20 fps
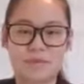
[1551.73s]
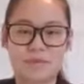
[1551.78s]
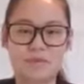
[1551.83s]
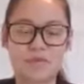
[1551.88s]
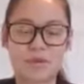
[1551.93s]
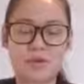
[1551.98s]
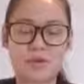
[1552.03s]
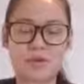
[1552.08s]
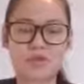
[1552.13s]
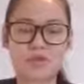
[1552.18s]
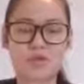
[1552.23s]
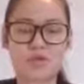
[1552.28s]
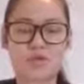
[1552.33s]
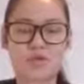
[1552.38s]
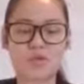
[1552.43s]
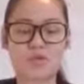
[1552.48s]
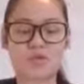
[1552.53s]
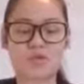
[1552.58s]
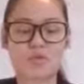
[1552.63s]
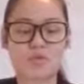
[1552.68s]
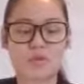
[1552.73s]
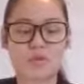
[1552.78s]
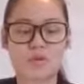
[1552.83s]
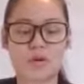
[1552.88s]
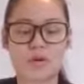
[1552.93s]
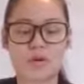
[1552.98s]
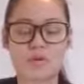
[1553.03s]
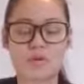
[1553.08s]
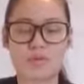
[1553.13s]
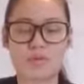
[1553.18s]
We're going to do two
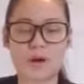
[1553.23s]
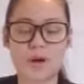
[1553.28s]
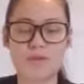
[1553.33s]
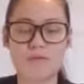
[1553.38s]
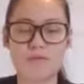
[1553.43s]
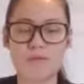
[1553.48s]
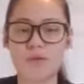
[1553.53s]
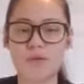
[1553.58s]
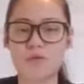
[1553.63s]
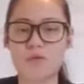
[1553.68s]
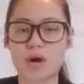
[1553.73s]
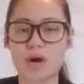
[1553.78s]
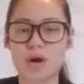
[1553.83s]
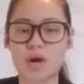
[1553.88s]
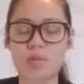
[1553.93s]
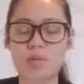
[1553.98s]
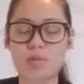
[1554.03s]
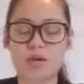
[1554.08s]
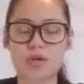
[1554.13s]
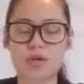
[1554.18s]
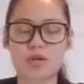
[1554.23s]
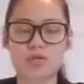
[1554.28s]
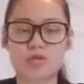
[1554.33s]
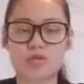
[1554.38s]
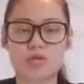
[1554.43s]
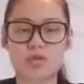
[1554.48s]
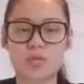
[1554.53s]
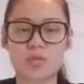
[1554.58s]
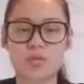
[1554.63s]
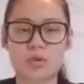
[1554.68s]
more. Wherever you are, we're going to do
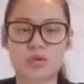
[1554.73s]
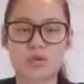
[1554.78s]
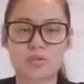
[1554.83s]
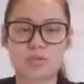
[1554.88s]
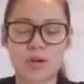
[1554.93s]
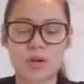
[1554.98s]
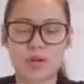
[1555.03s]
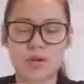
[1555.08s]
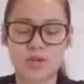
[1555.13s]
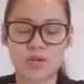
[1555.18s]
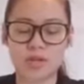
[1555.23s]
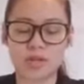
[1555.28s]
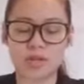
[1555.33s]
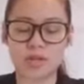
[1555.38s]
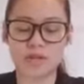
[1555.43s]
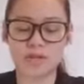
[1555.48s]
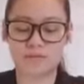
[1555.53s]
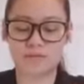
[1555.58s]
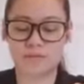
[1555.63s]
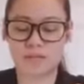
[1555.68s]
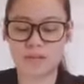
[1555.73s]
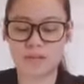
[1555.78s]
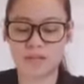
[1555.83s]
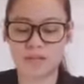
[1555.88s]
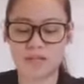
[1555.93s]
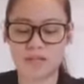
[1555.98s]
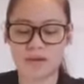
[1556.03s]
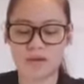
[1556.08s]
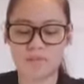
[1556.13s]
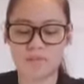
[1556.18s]
two more directions of
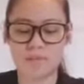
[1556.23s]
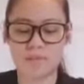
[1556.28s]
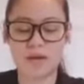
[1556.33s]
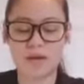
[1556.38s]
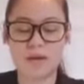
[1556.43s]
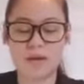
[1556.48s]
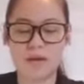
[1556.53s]
this um,